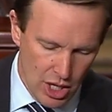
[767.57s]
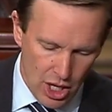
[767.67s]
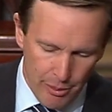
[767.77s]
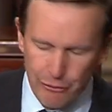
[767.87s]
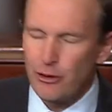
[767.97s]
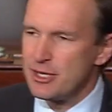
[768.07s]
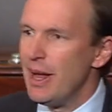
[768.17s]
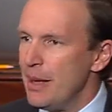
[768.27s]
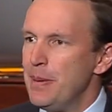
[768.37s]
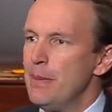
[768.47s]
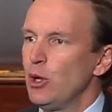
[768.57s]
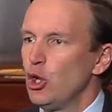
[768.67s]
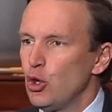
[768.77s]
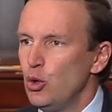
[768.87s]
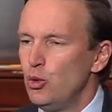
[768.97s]
But for as many
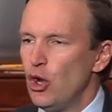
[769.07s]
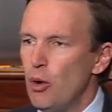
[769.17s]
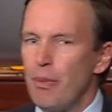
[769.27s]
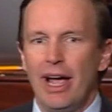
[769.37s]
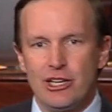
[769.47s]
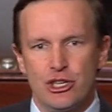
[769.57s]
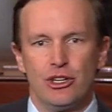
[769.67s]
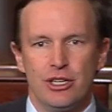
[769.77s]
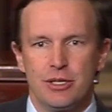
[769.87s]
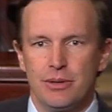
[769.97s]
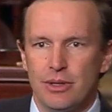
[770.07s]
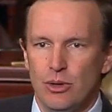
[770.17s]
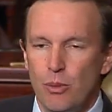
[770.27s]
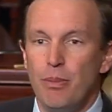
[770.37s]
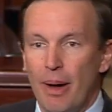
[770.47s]
people who don't buy insurance,
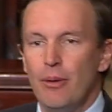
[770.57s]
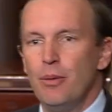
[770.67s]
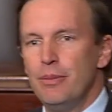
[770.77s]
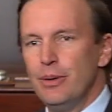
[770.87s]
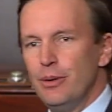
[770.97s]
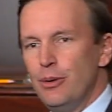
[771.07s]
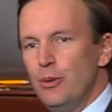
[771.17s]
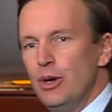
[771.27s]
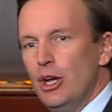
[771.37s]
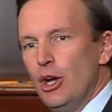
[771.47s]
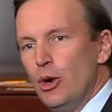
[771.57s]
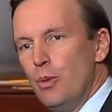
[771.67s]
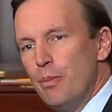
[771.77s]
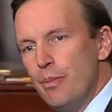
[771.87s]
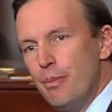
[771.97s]
who, who, who, who
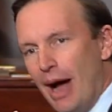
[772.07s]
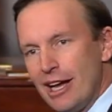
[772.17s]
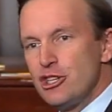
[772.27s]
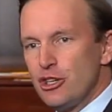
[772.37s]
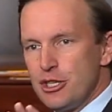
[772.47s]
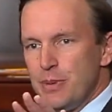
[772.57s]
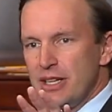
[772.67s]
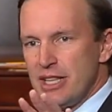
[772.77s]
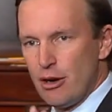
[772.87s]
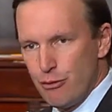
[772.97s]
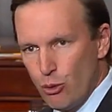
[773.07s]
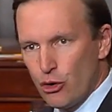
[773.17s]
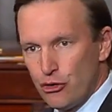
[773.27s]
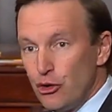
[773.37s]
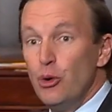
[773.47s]
buy insurance because they are
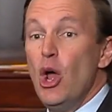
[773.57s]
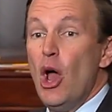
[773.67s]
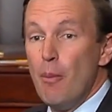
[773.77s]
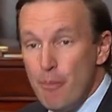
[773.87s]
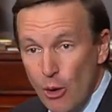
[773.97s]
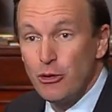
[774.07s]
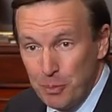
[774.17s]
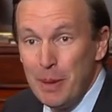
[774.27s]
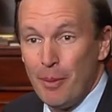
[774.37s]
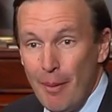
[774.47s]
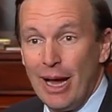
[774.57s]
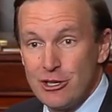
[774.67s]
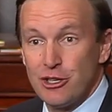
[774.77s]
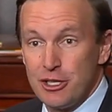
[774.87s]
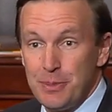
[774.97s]
forced to, most people buy
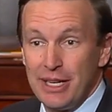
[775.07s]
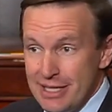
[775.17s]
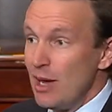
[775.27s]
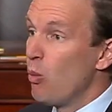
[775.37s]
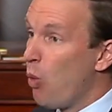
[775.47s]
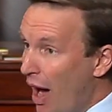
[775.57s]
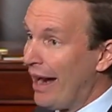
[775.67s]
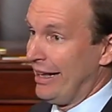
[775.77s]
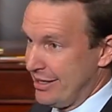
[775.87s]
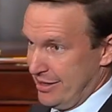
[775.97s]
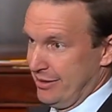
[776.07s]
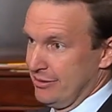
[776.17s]
insurance because they want it